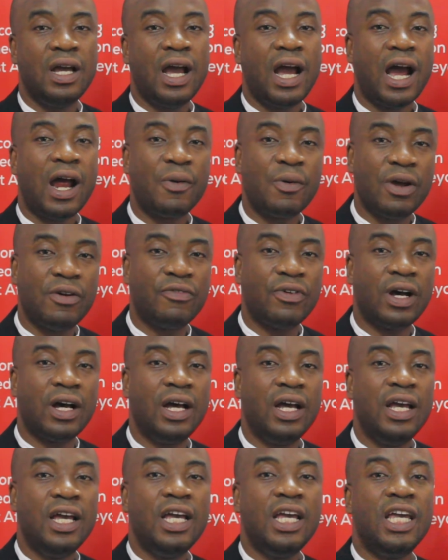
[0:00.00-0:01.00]
However,
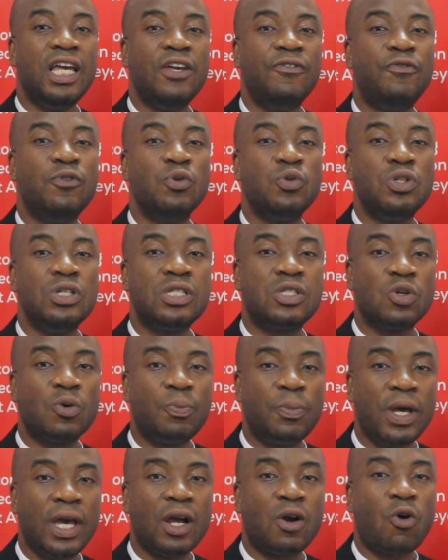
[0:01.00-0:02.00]
if you
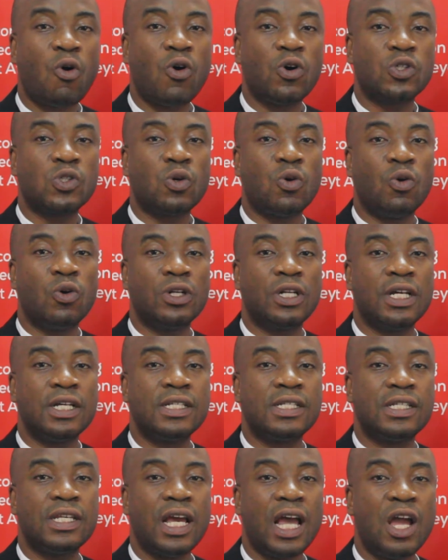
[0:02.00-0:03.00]
disobey court
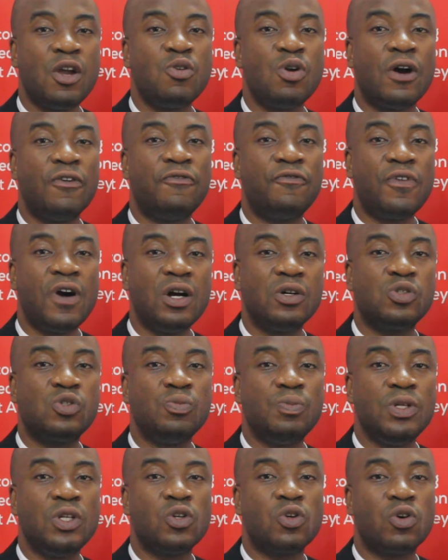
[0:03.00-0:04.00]
orders and you are found to
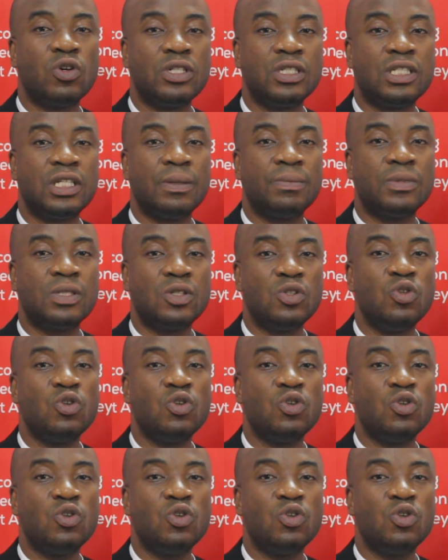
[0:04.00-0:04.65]
be in contempt,